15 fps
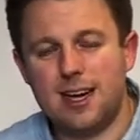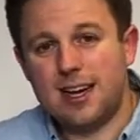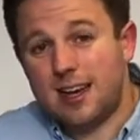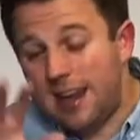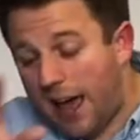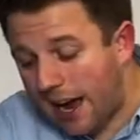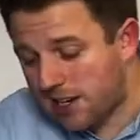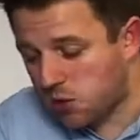
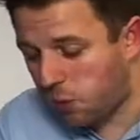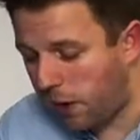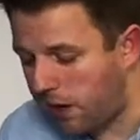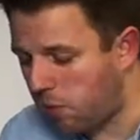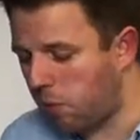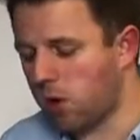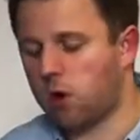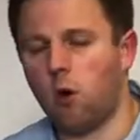Next week,
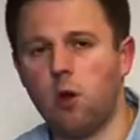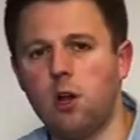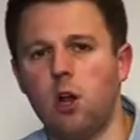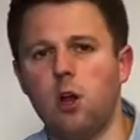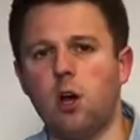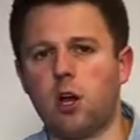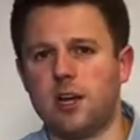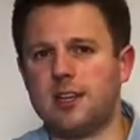we're going to
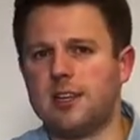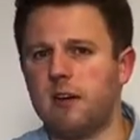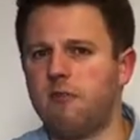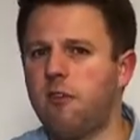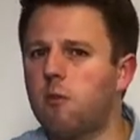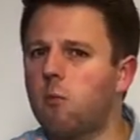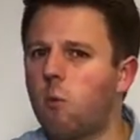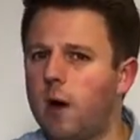look at
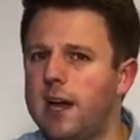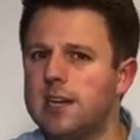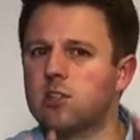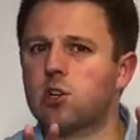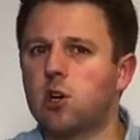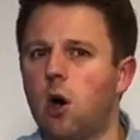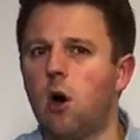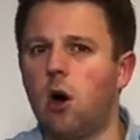different ways
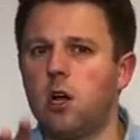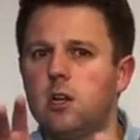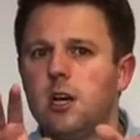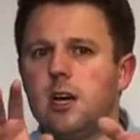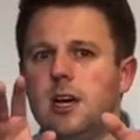God